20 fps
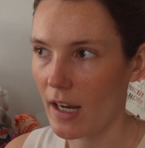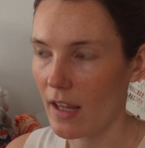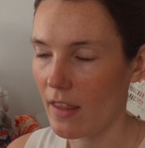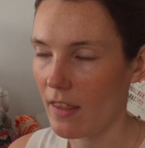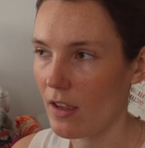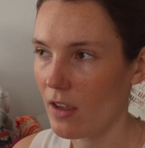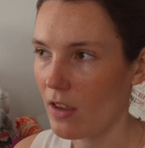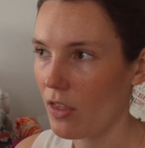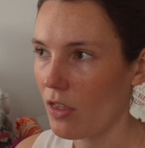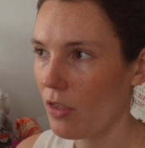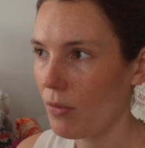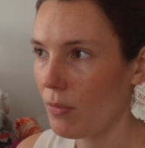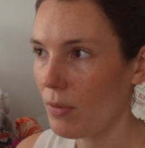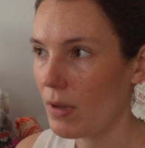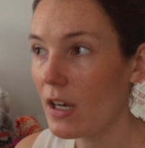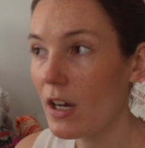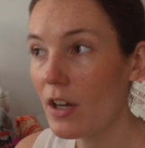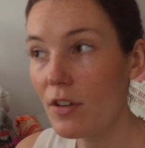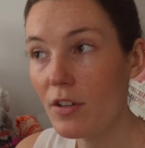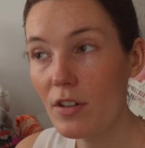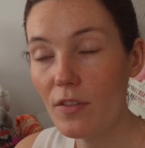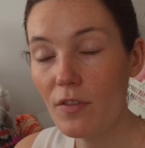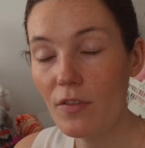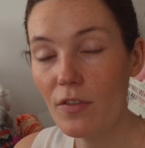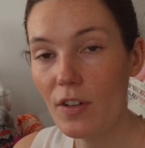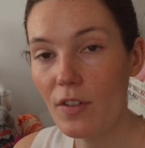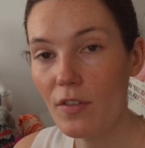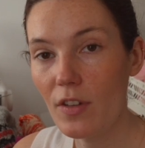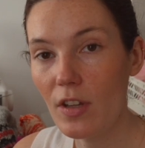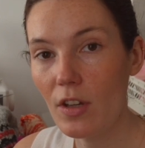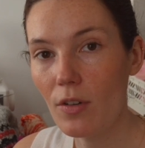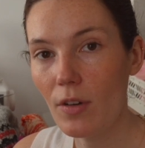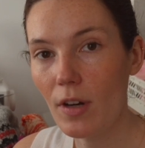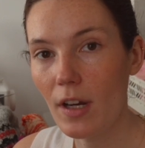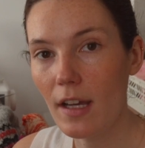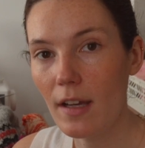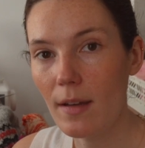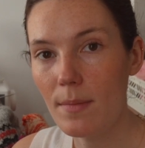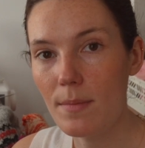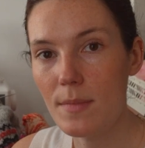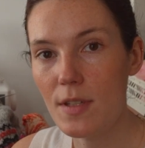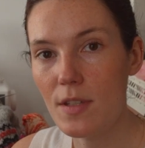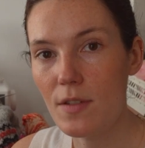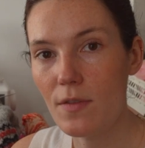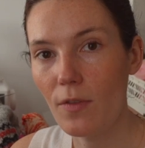I think, 350 grams